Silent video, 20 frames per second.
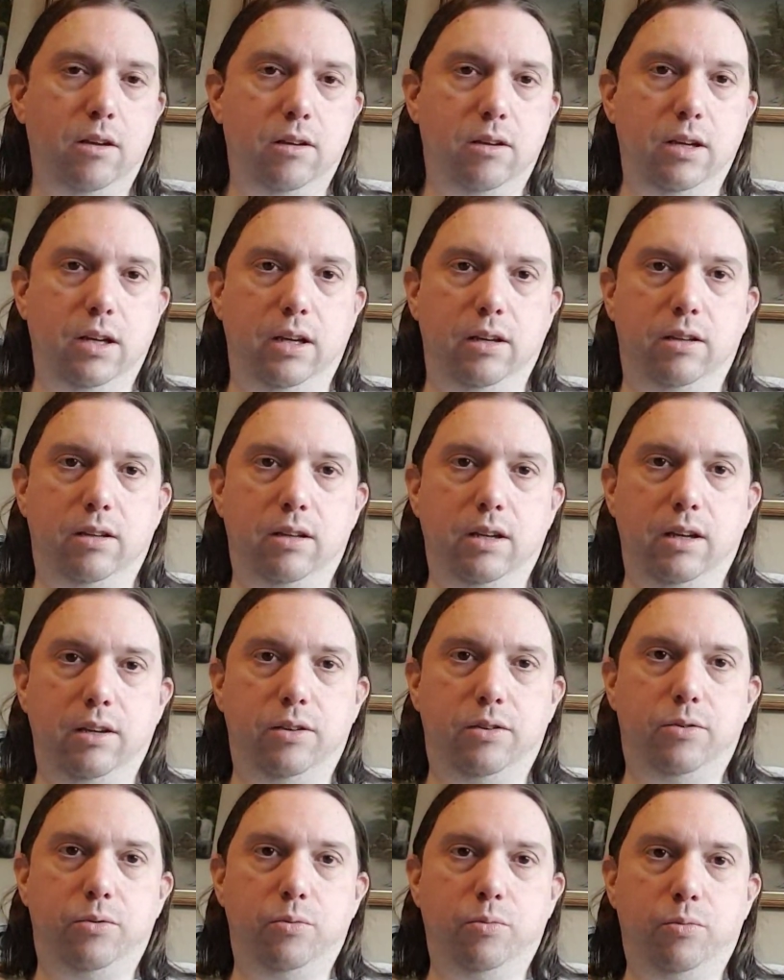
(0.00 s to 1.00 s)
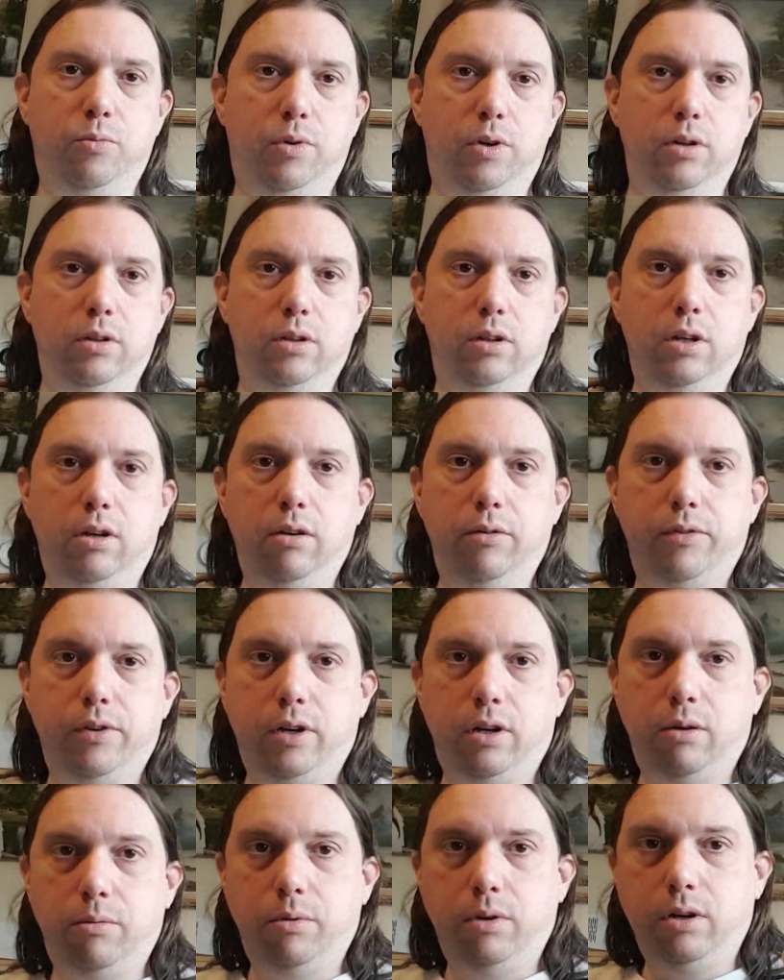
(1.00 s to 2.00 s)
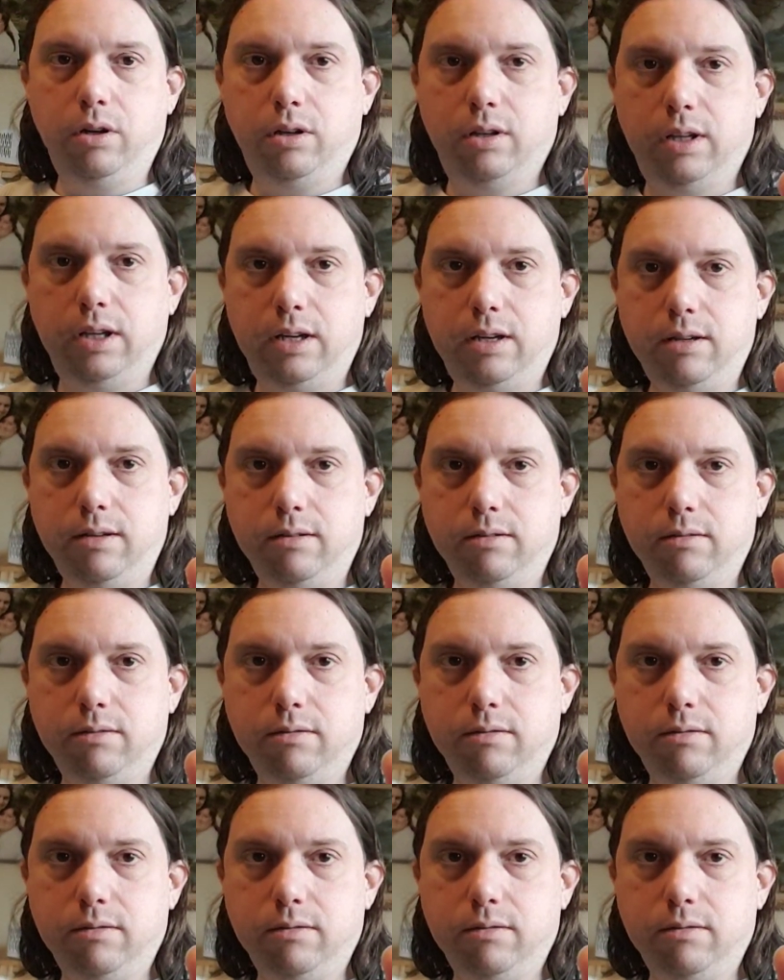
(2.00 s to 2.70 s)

So yes, that's one kind of artwork there.